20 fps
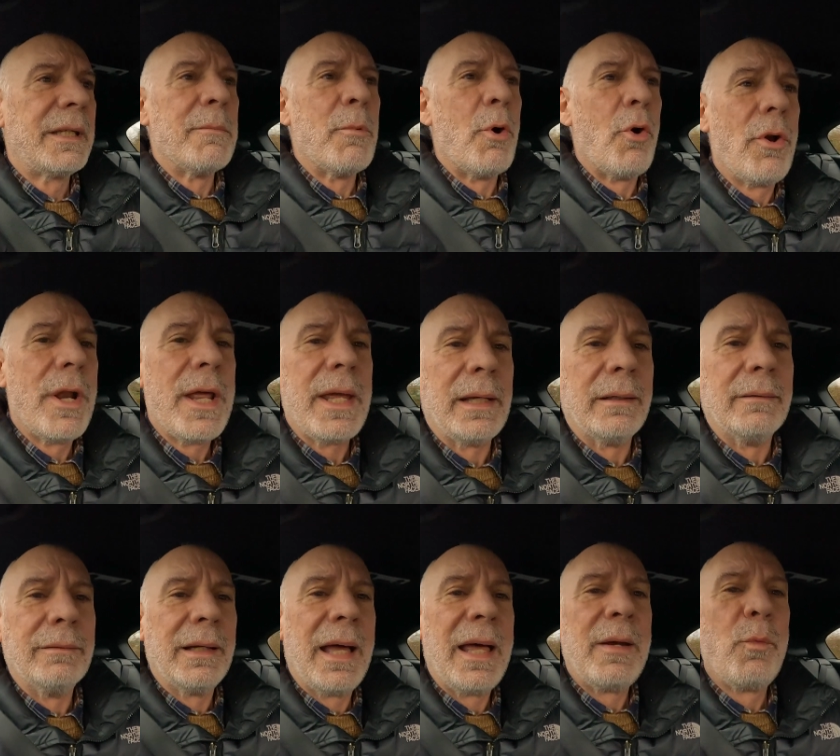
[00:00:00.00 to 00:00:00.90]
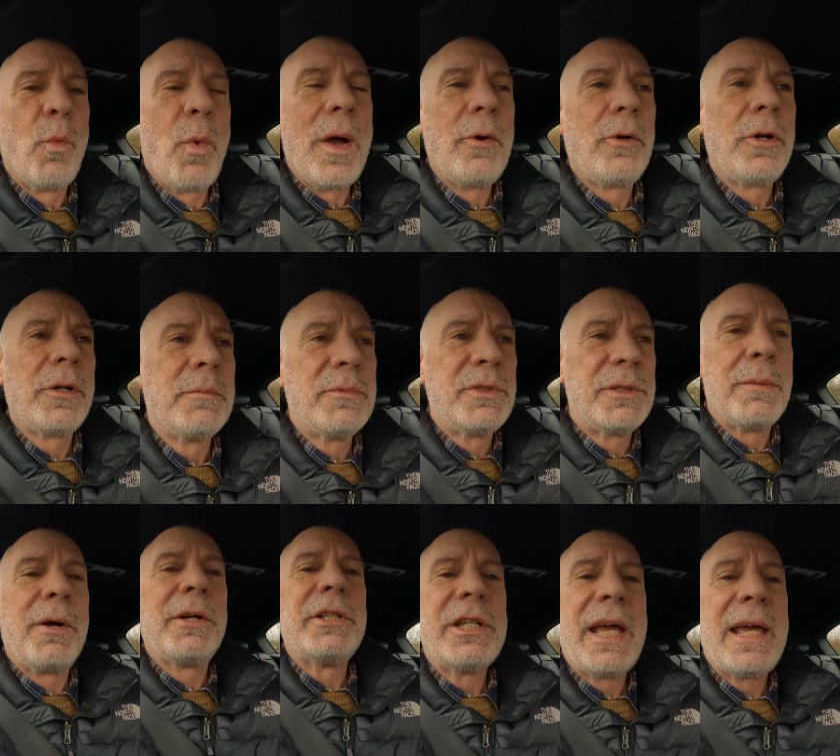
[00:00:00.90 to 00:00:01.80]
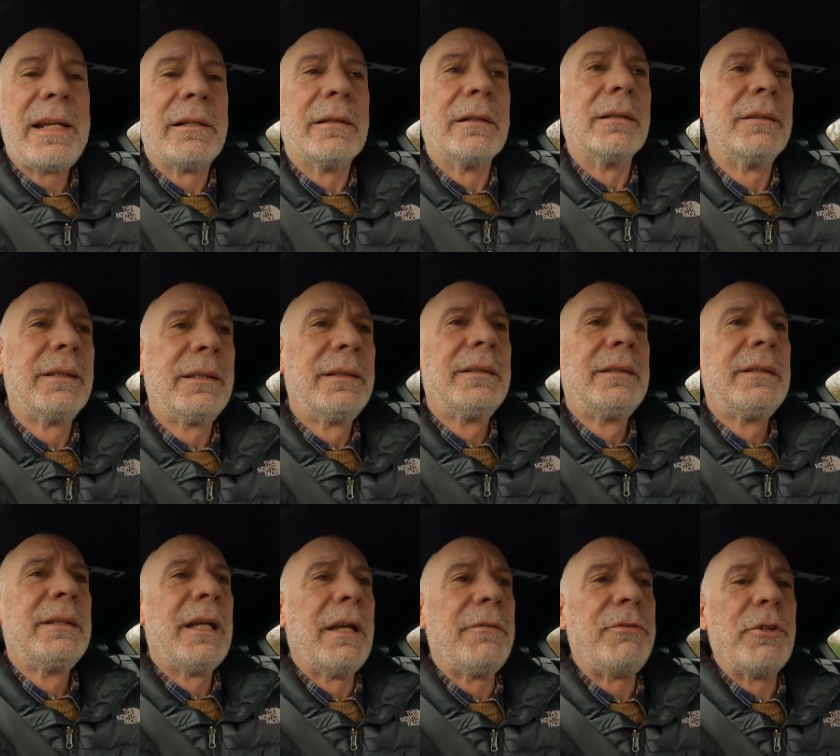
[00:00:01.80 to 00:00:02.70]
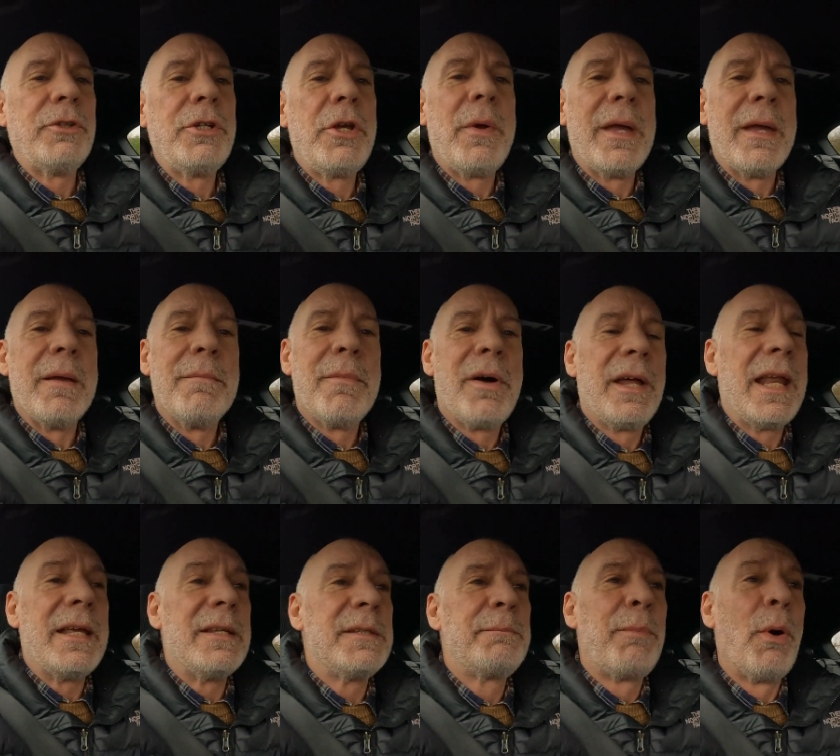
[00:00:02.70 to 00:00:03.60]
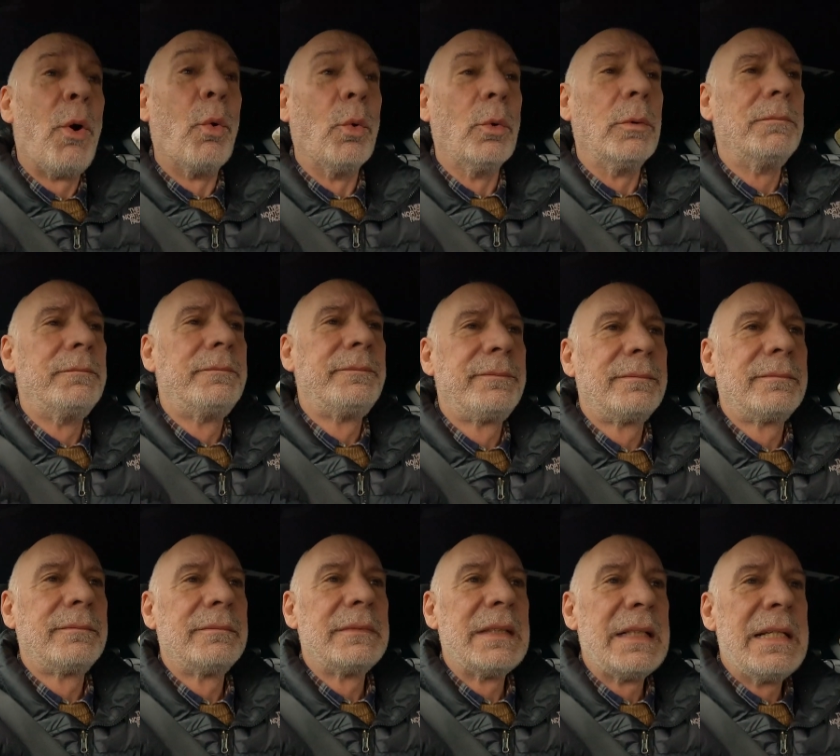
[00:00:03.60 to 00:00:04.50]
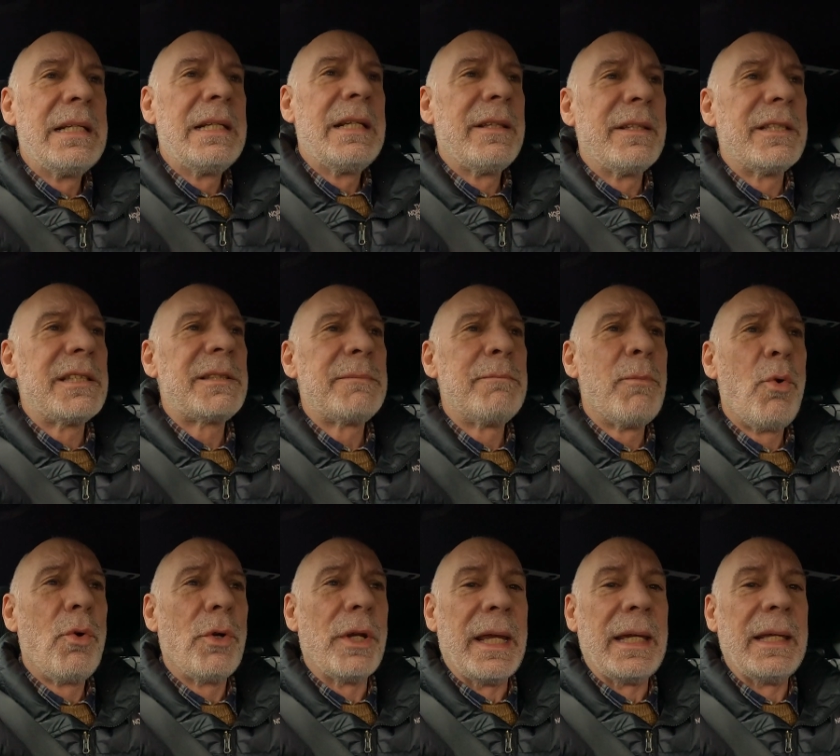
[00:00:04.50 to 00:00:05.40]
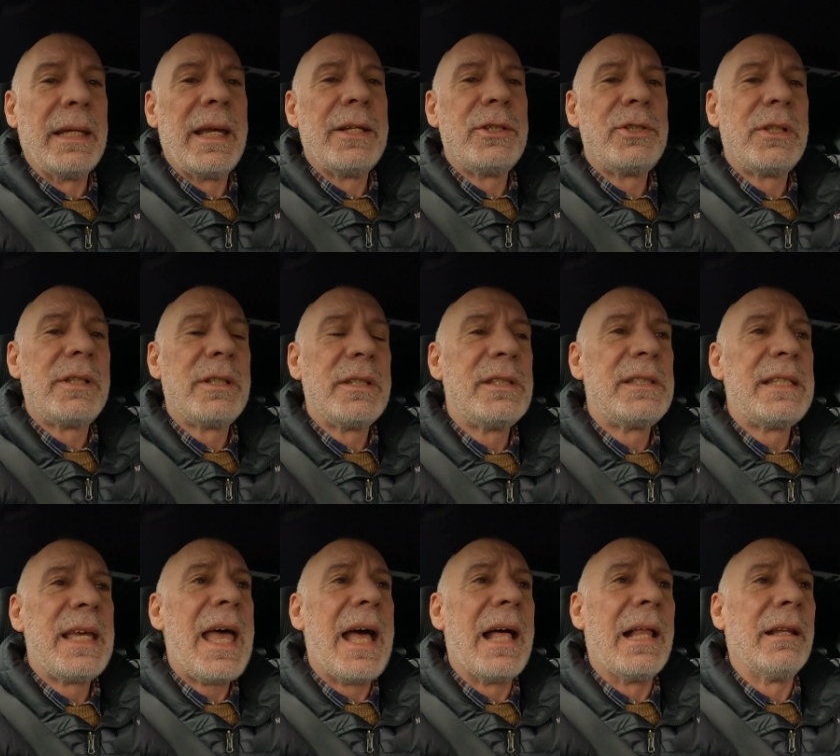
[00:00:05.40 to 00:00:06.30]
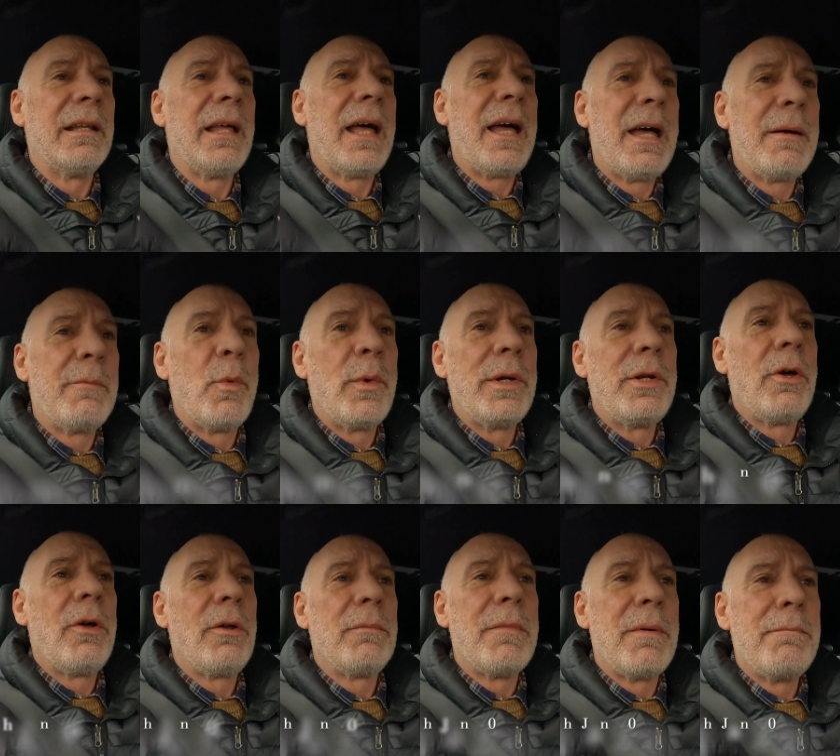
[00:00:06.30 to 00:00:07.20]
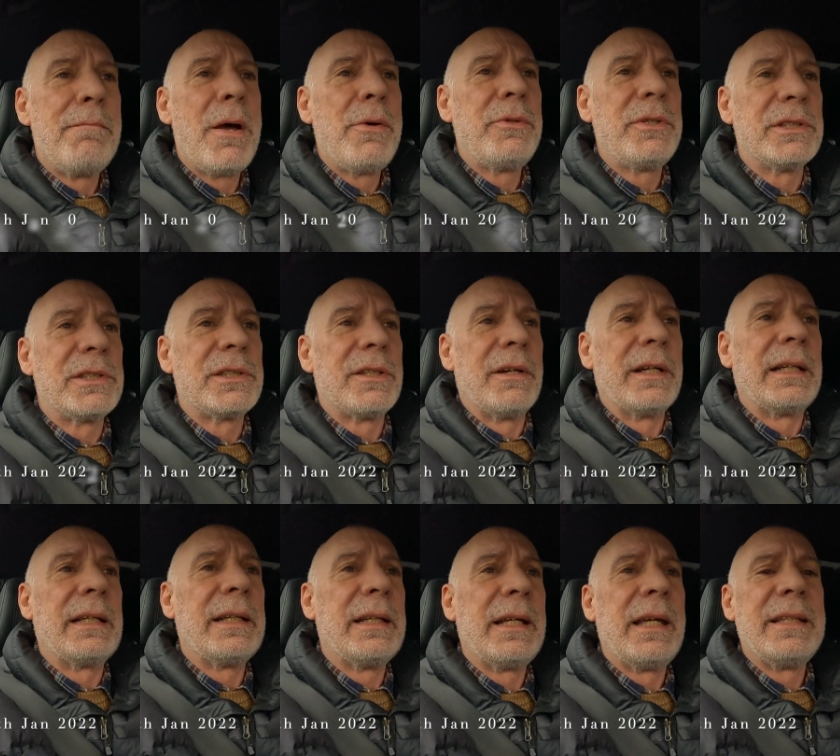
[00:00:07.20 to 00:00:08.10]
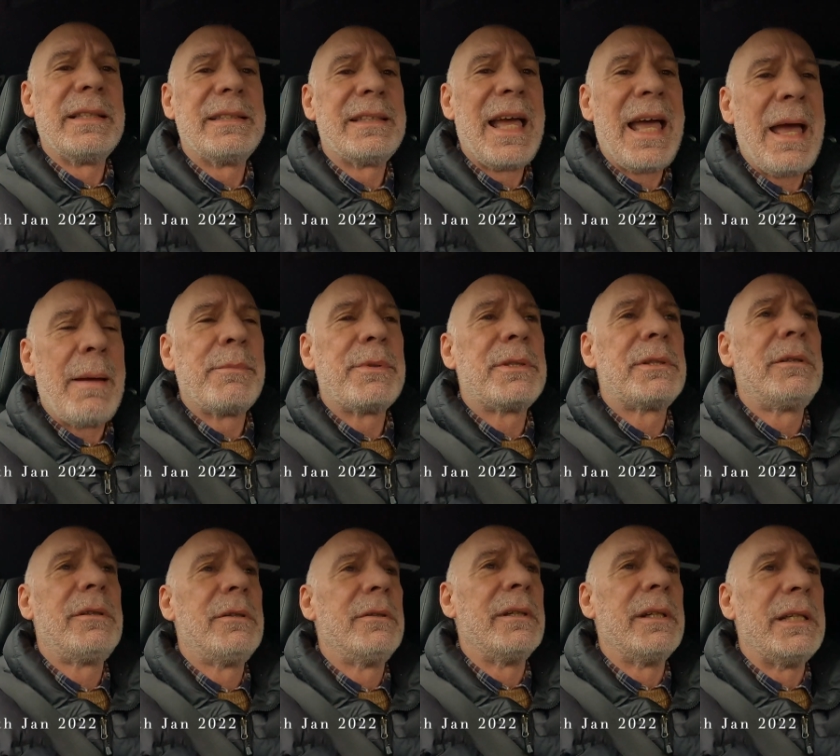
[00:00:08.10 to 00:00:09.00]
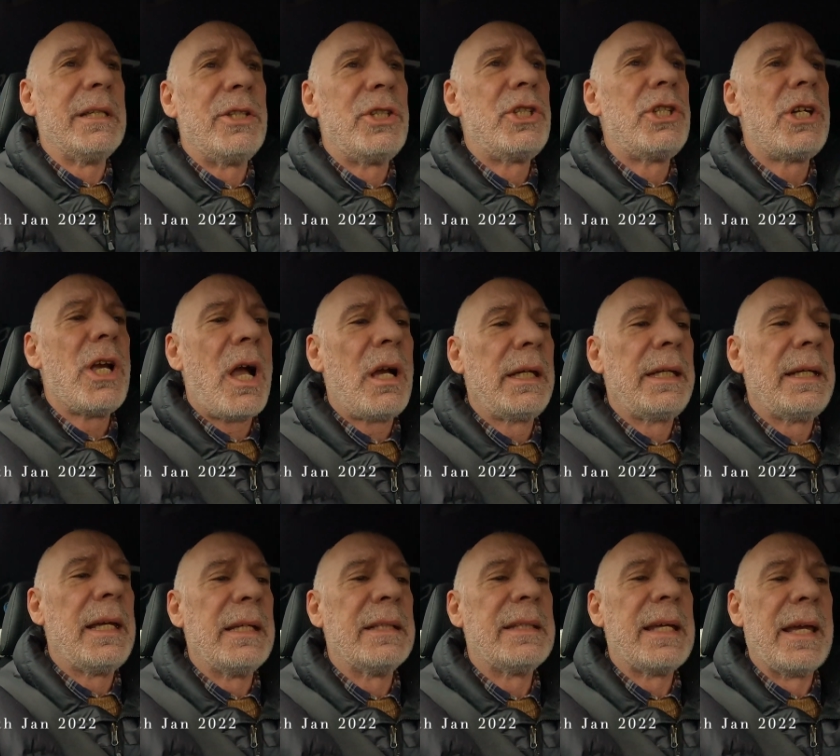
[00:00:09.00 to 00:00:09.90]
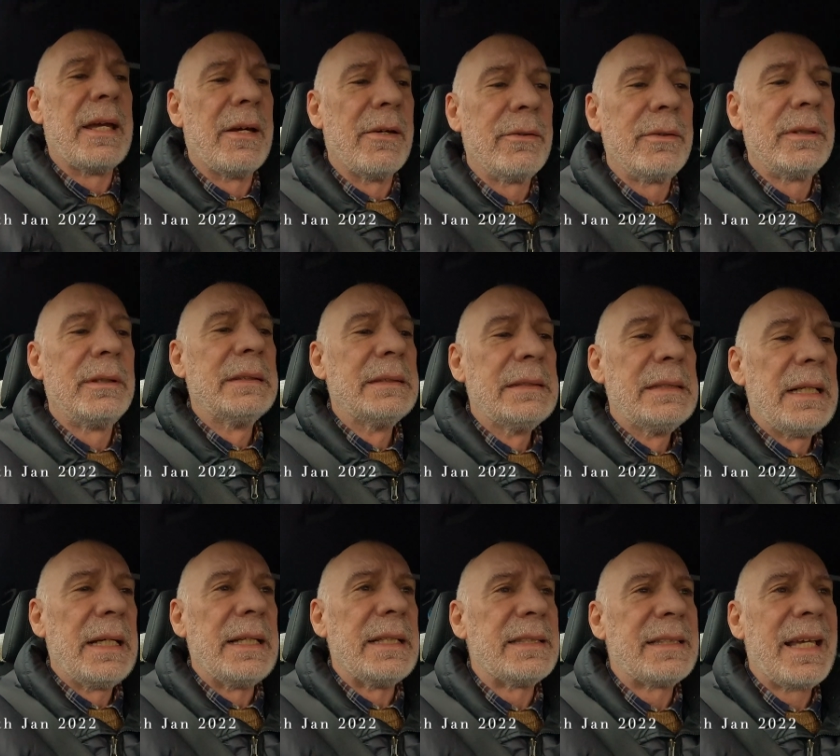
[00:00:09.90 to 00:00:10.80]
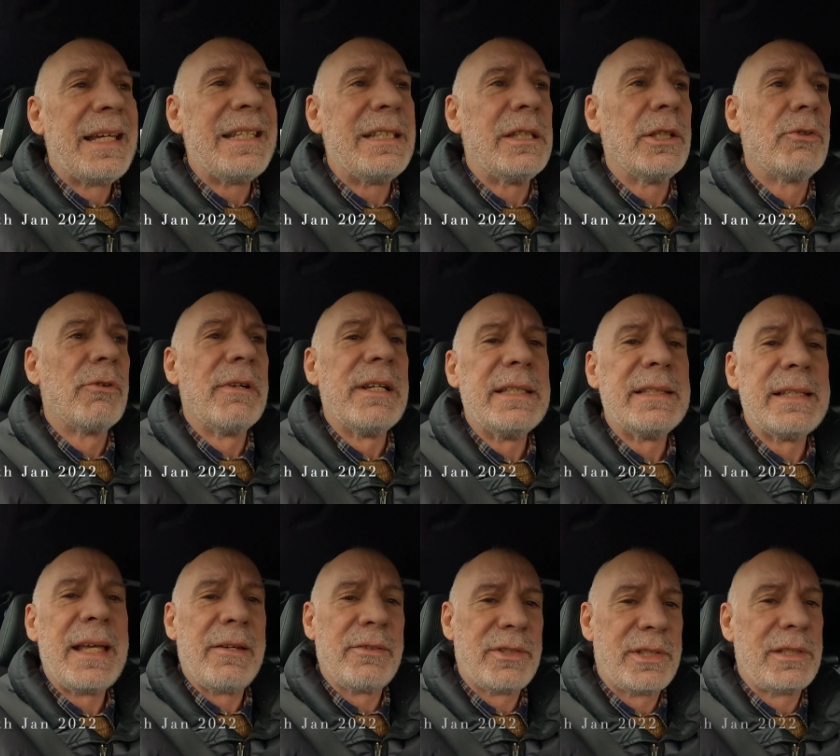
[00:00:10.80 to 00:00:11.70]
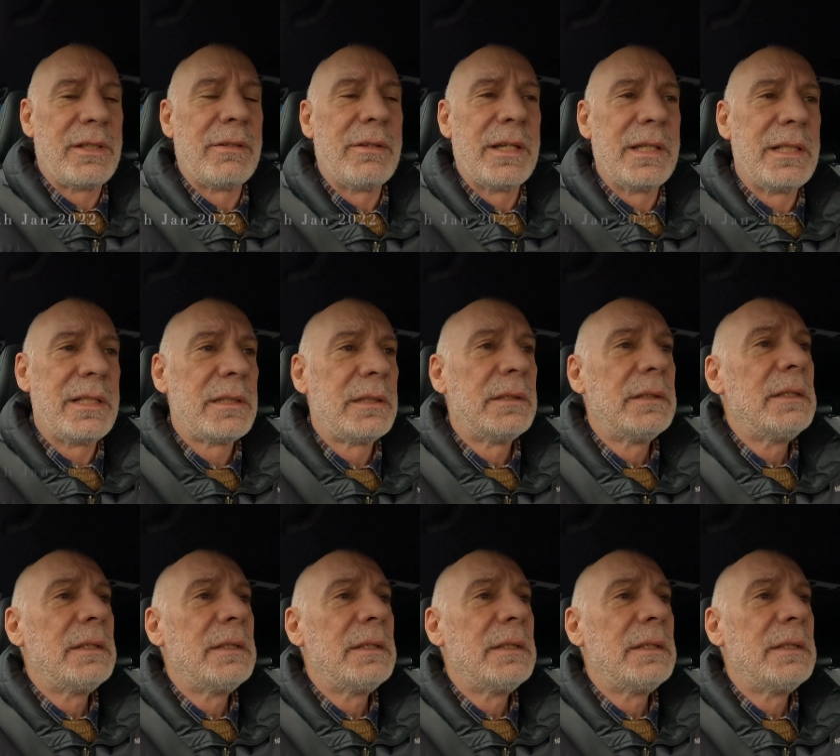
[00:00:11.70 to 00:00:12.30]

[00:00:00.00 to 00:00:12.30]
Good morning and welcome to my channel. If you're new here, my name is Paul. This morning, as you can tell, um, we're not motorcycling, it's absolutely chucking it down. It's eight degrees outside